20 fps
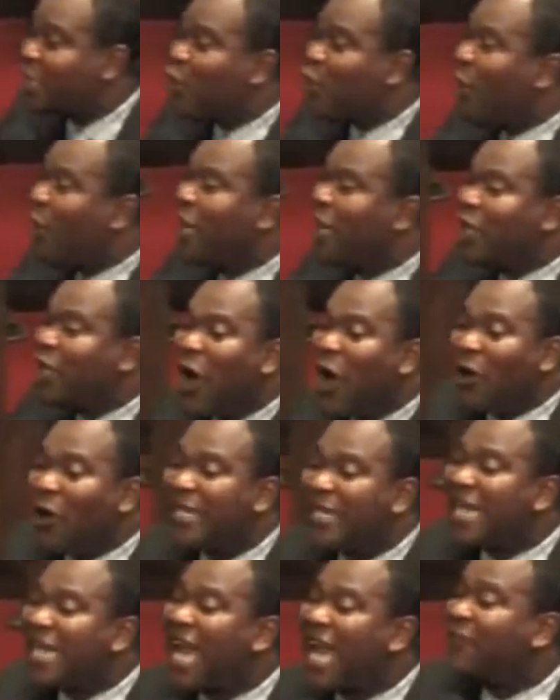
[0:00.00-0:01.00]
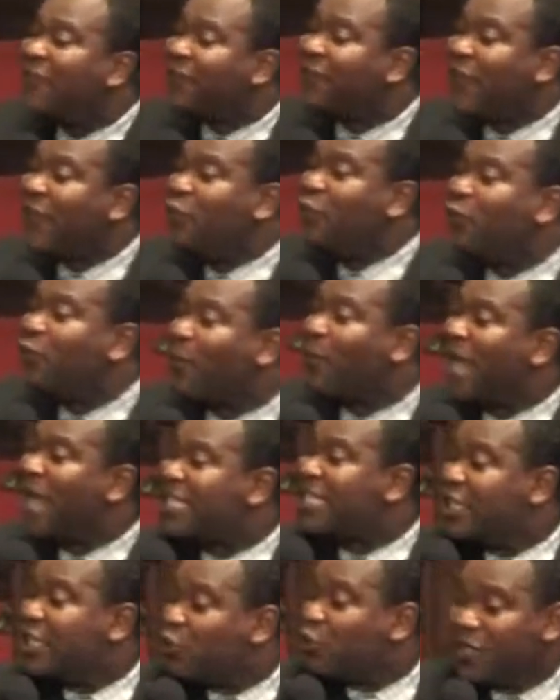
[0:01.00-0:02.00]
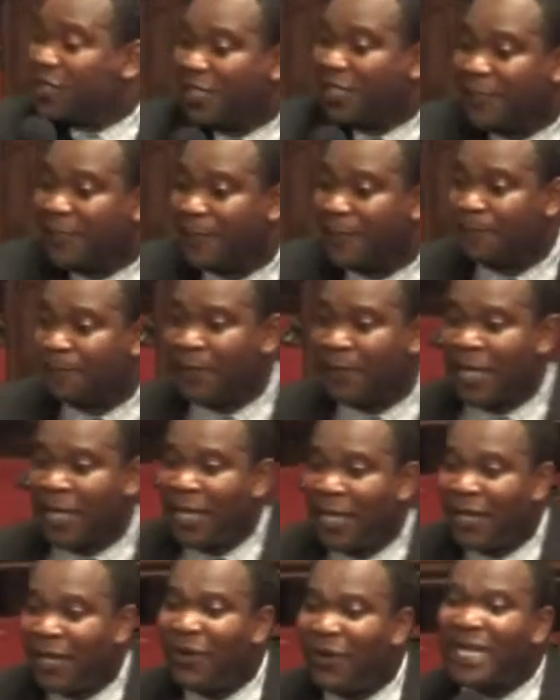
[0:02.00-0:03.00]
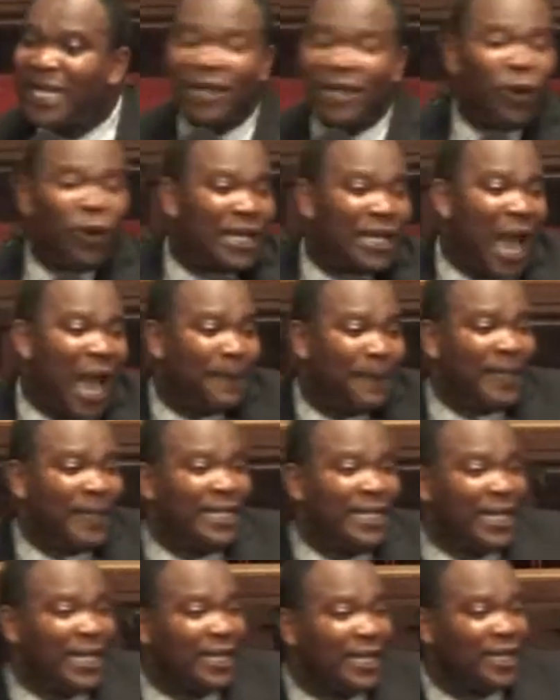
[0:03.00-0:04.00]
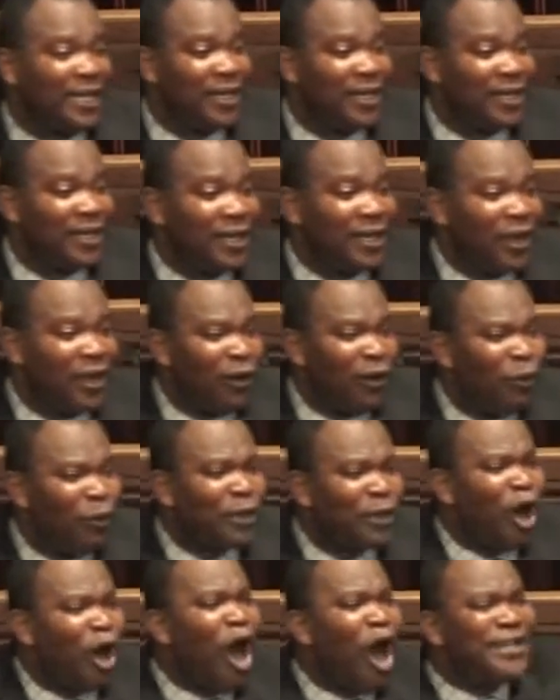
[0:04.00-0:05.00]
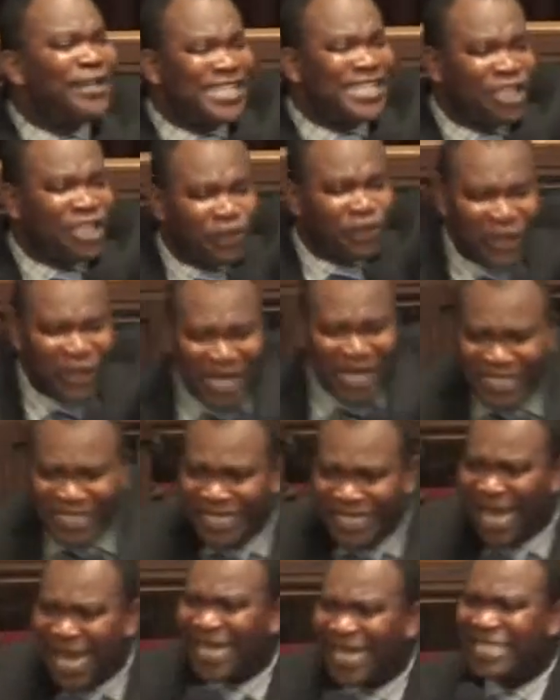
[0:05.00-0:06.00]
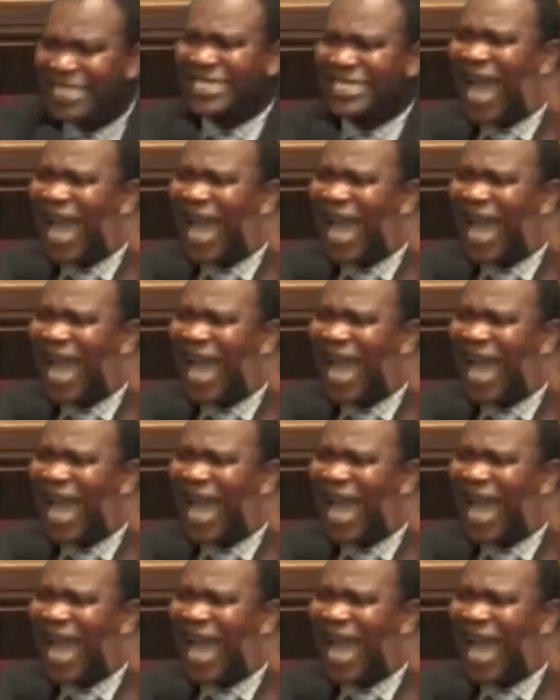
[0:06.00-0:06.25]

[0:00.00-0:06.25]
is only God that can free you from that situation. Look at what happened here. With all the security that is